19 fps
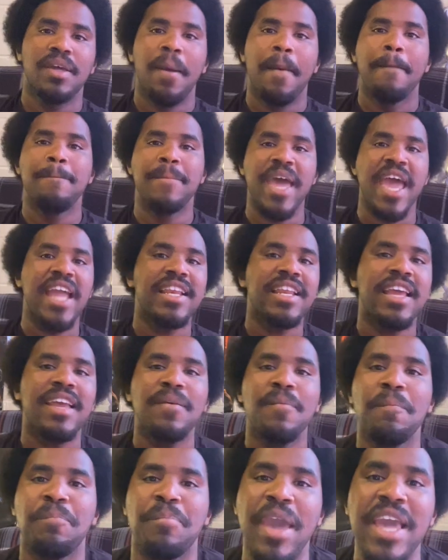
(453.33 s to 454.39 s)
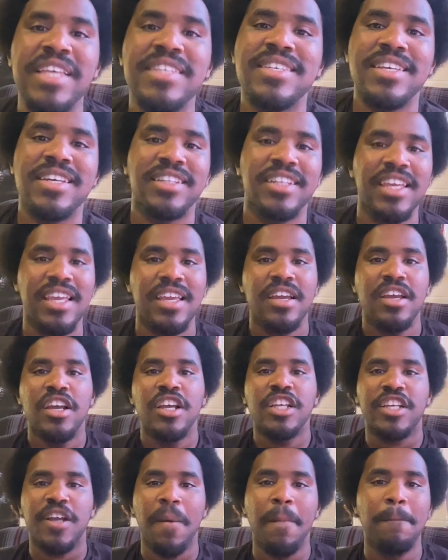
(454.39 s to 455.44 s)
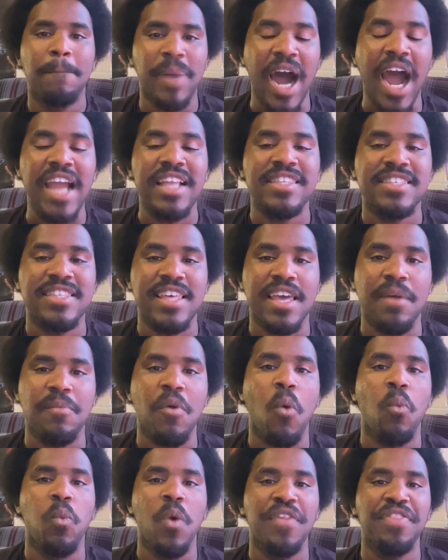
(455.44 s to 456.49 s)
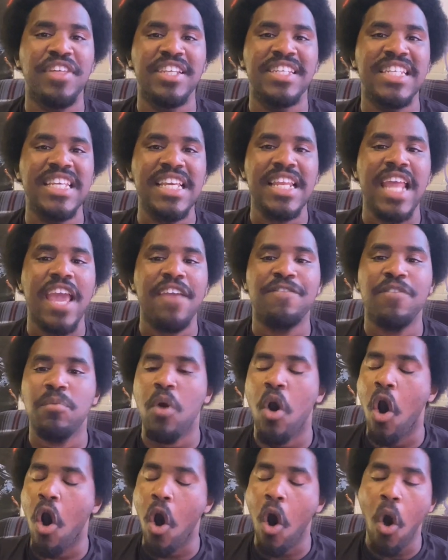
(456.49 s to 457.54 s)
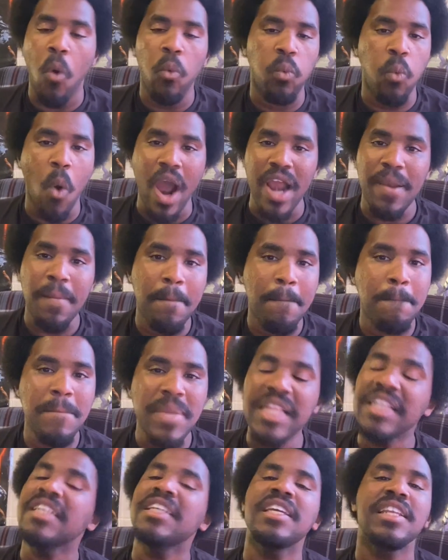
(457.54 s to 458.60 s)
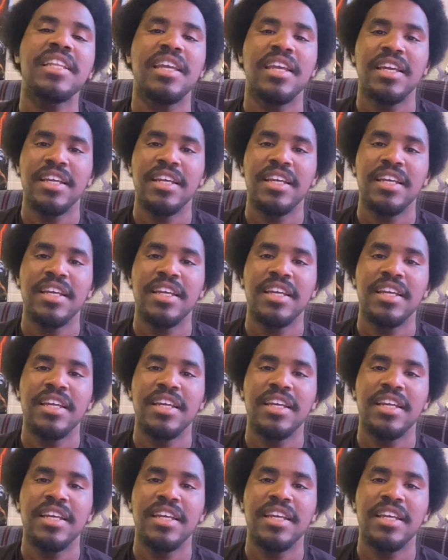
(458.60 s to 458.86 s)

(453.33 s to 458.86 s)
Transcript: Ben basically combines them with the DNA from all 1 million